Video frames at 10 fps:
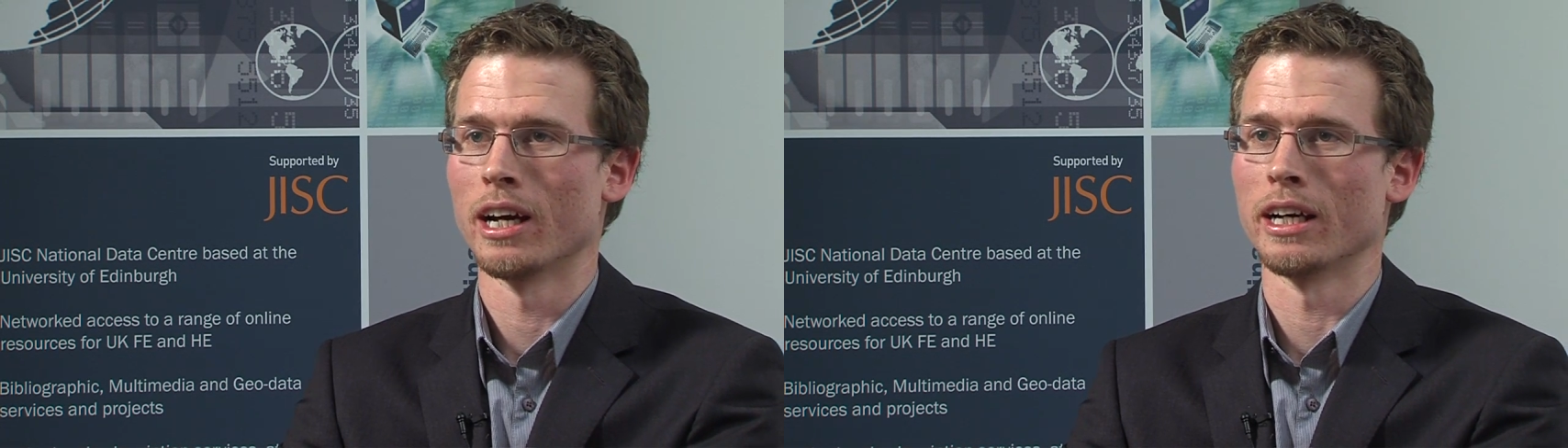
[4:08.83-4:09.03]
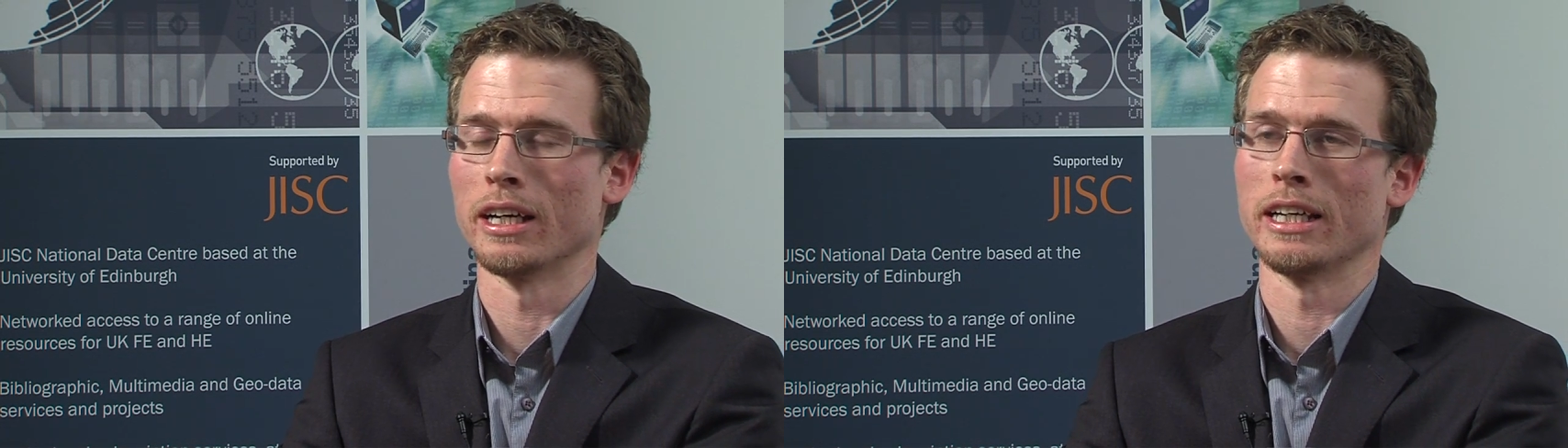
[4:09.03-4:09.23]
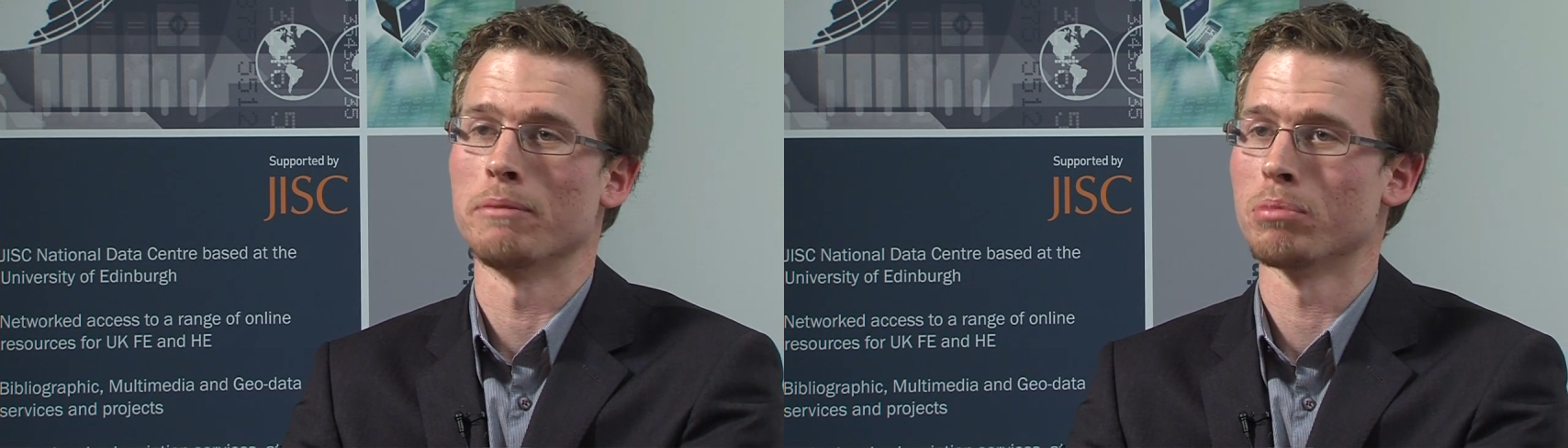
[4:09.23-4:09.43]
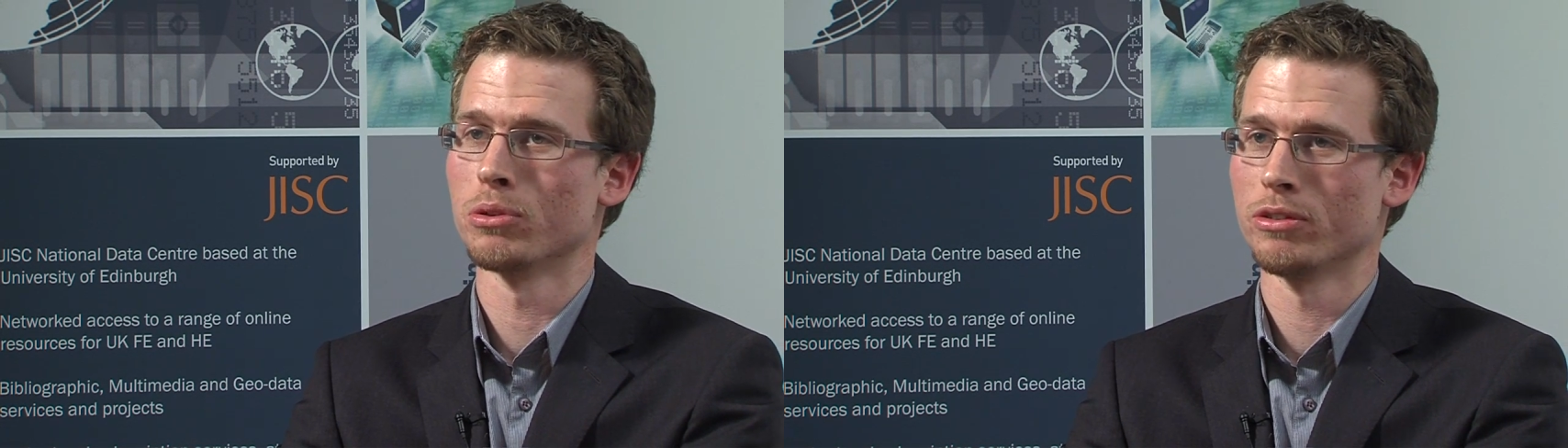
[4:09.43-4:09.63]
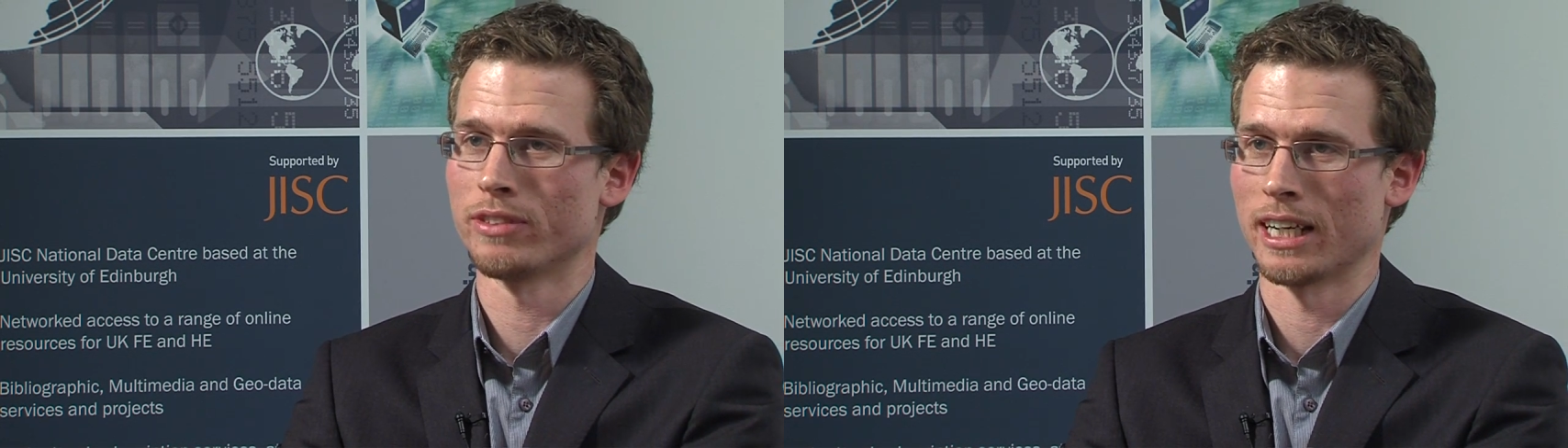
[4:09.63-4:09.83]
uh,
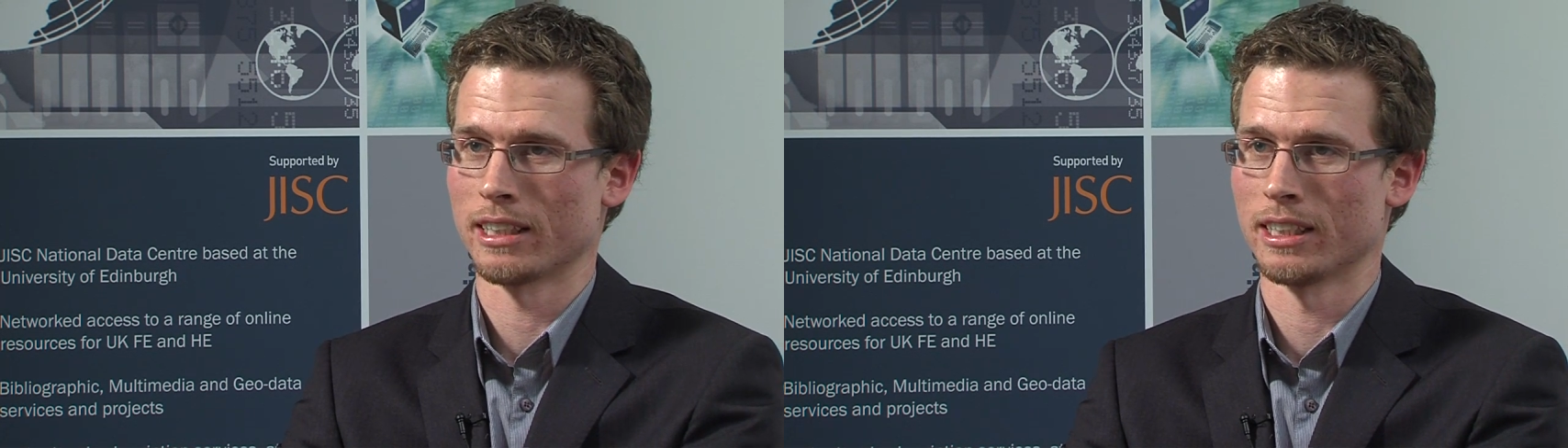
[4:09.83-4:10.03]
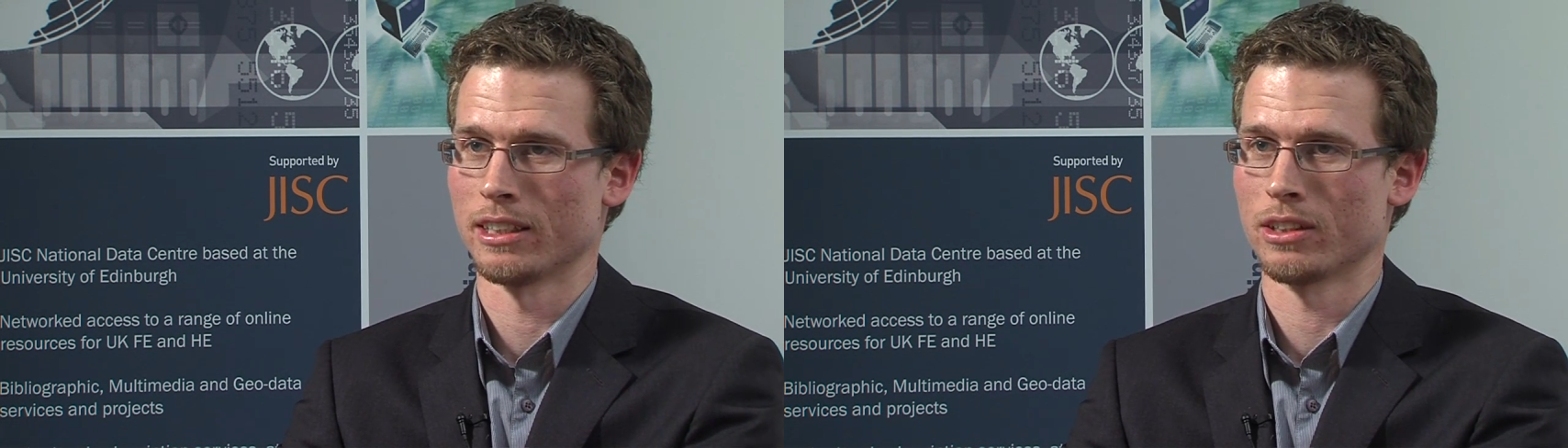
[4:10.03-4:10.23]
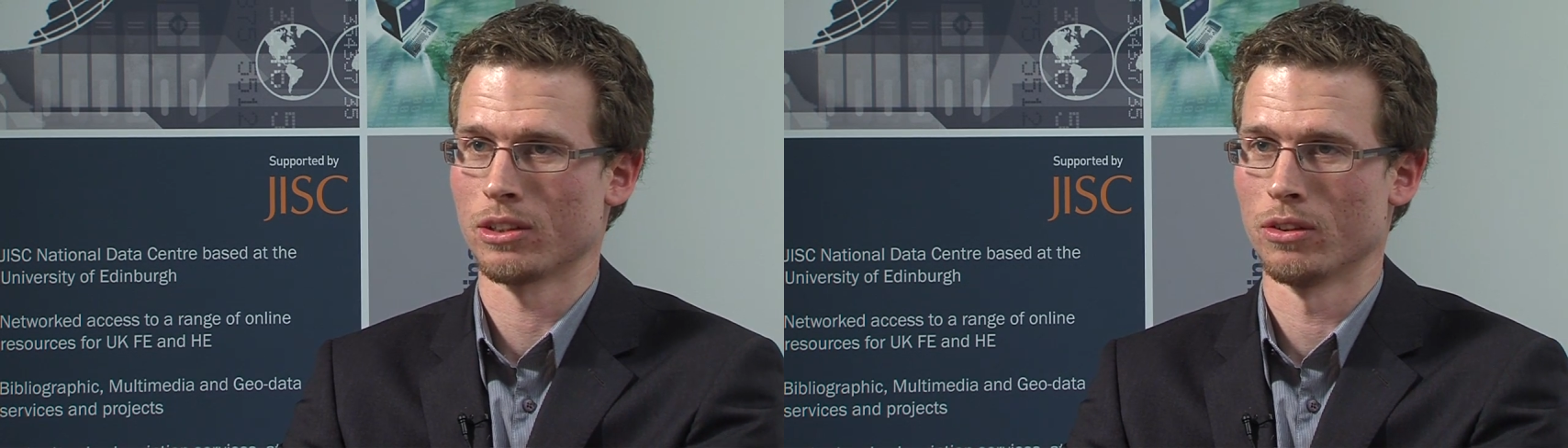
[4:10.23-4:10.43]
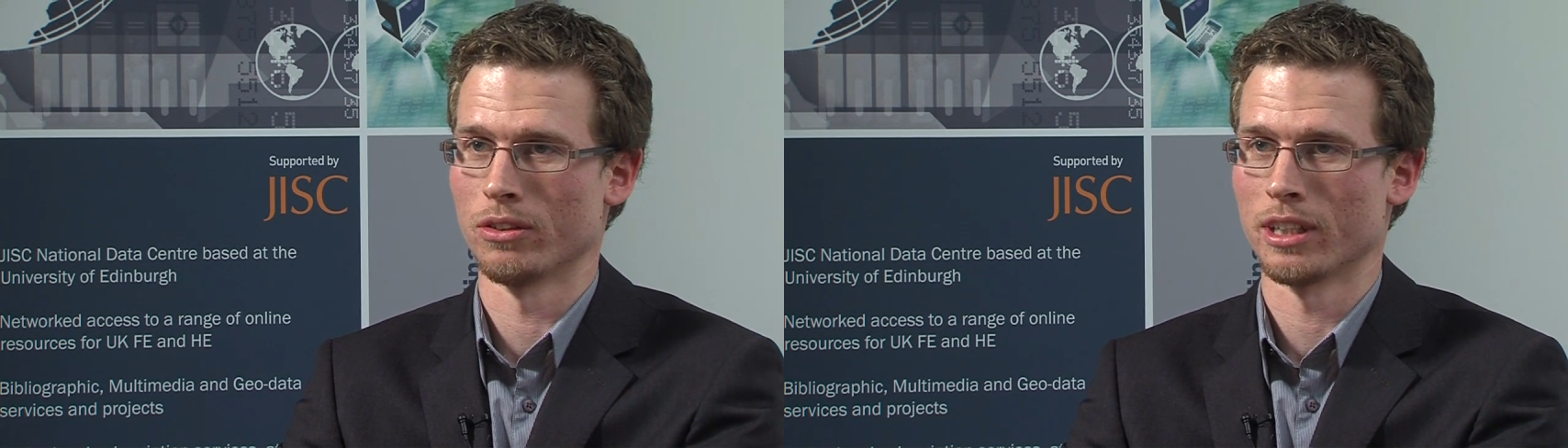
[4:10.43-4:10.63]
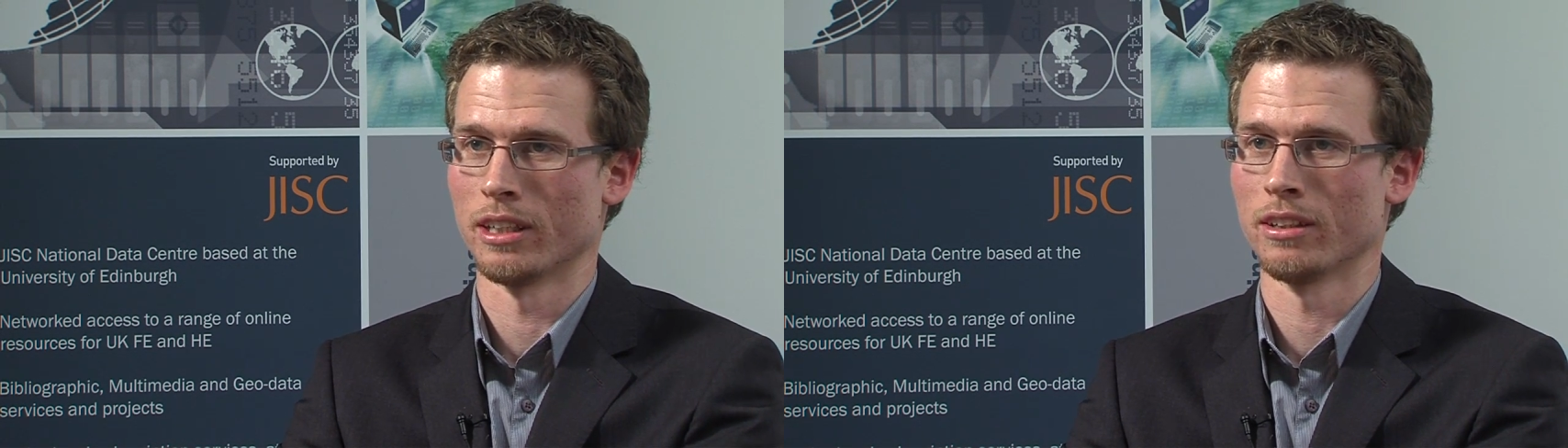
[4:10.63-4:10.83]
improved access to
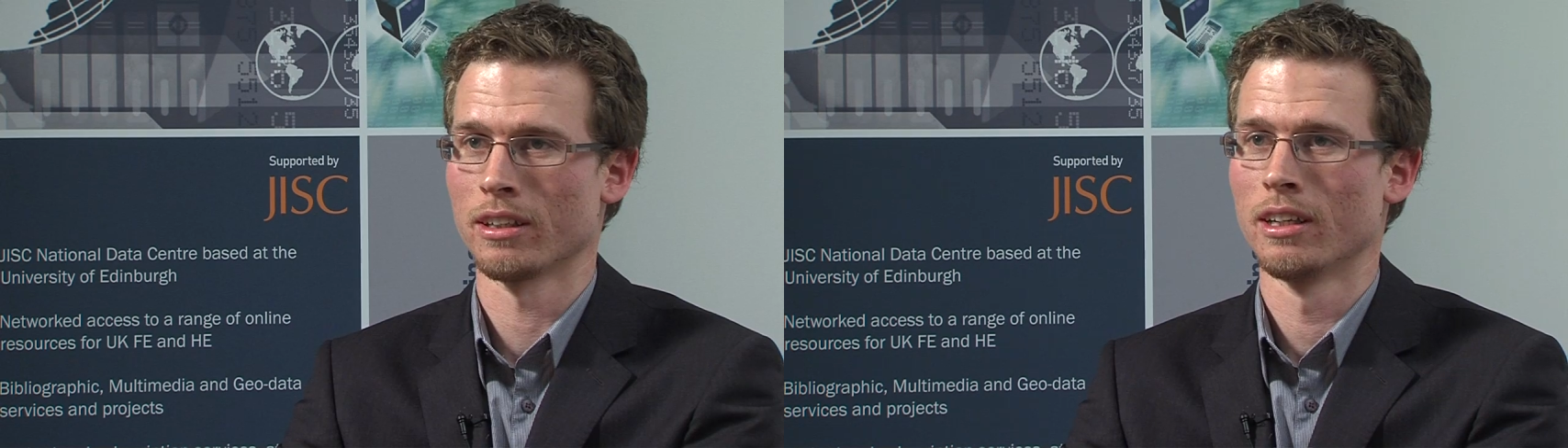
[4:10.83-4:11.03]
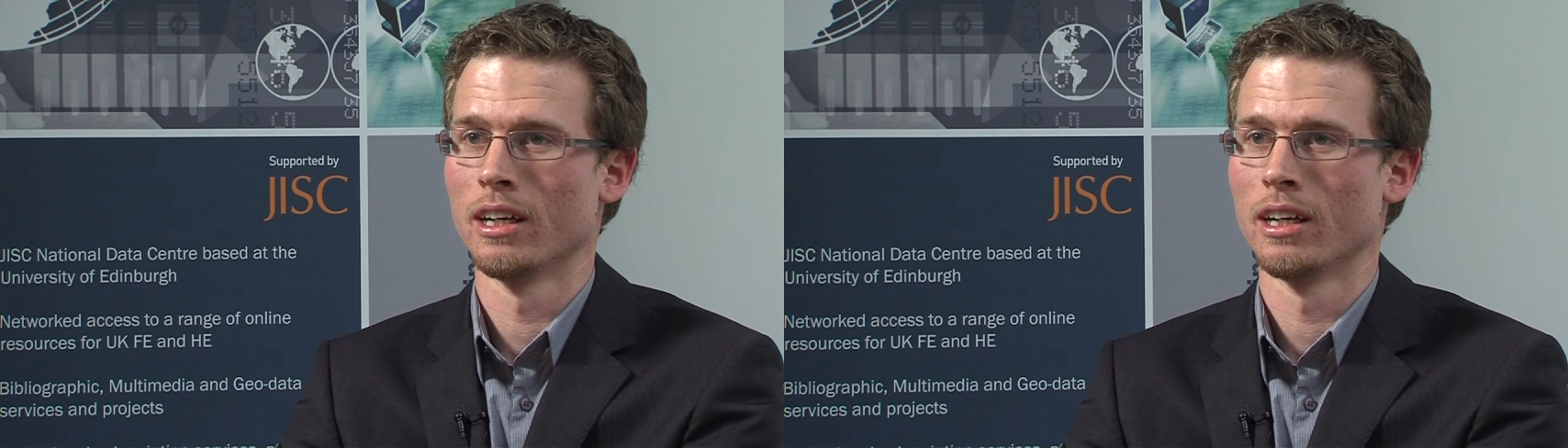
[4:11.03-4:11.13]
content